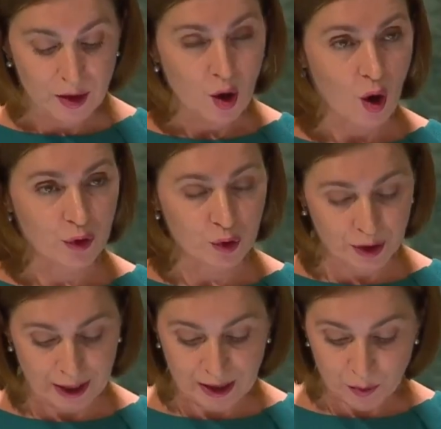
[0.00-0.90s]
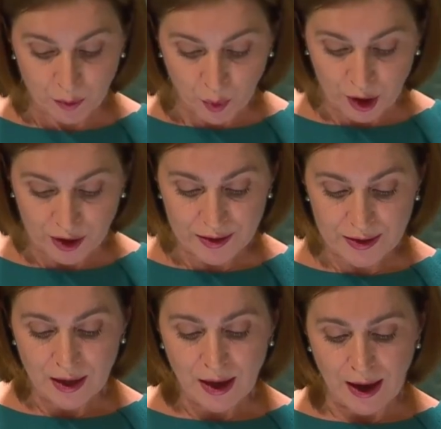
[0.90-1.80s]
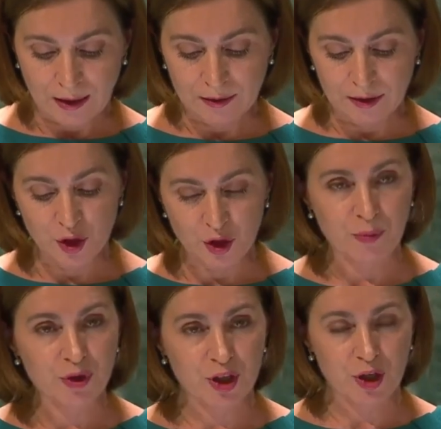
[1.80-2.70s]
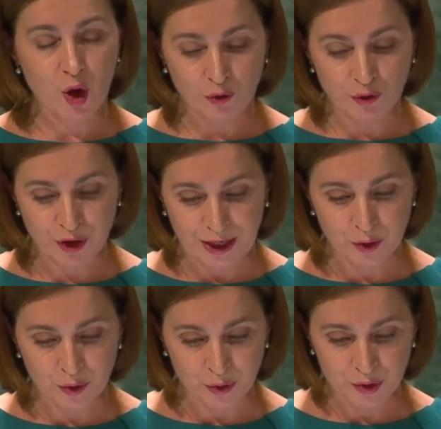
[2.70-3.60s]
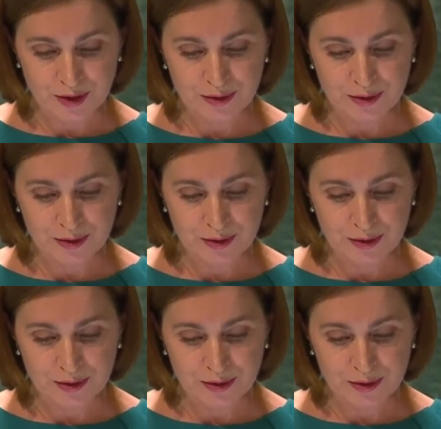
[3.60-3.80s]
of Ukrainian ports and the disruption of trade routes.